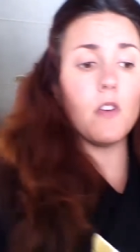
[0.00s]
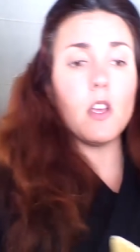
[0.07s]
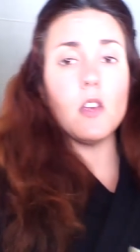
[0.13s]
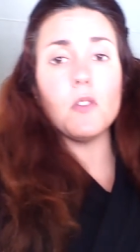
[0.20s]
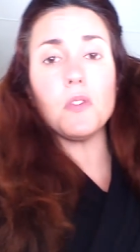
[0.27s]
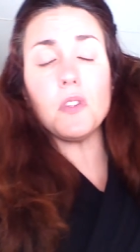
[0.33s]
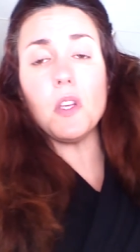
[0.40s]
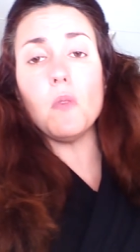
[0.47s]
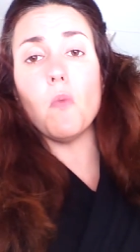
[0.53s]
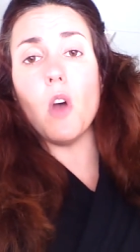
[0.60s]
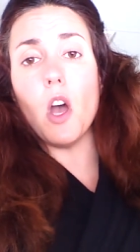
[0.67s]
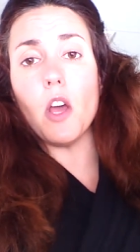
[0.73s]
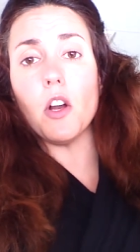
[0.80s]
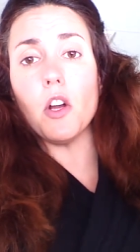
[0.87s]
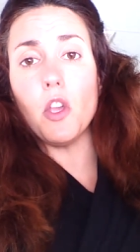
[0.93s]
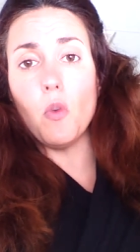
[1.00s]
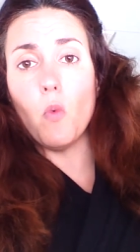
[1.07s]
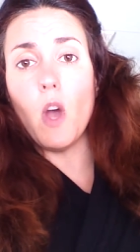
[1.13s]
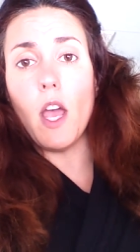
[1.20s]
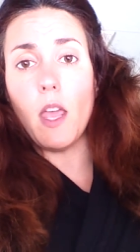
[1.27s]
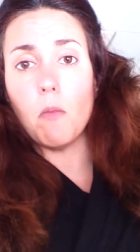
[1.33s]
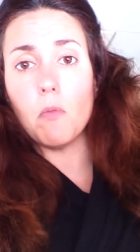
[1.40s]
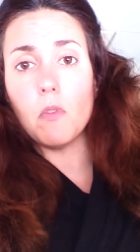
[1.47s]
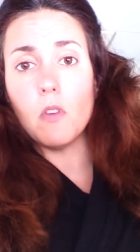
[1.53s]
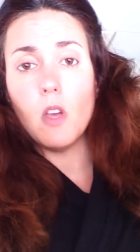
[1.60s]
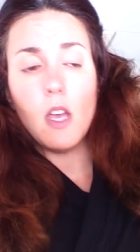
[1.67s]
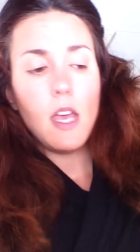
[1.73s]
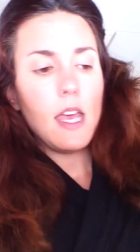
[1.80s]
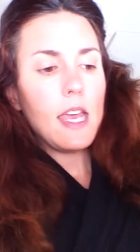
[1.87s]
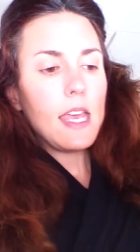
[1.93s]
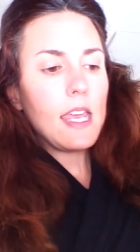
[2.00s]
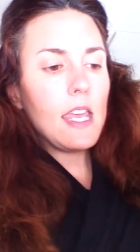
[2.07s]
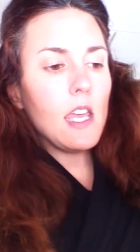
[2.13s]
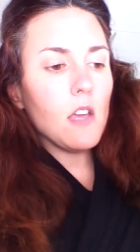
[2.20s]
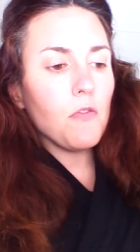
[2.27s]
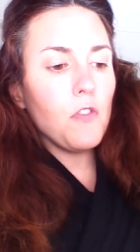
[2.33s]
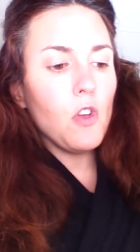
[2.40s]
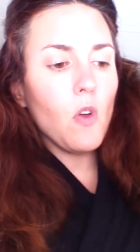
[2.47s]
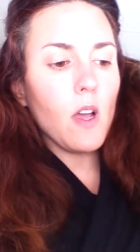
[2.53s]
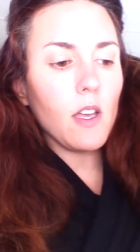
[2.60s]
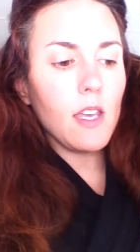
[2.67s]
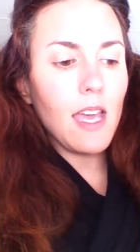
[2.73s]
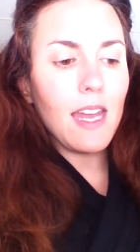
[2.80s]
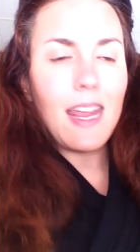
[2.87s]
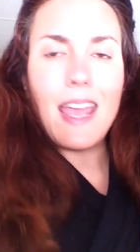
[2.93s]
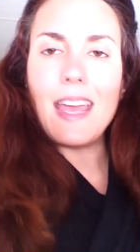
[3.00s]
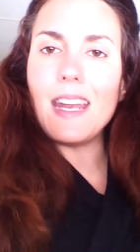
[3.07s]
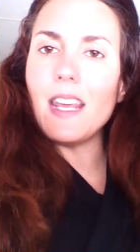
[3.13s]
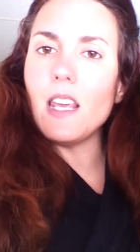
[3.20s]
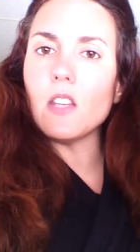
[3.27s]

you see water, you wipe if you get any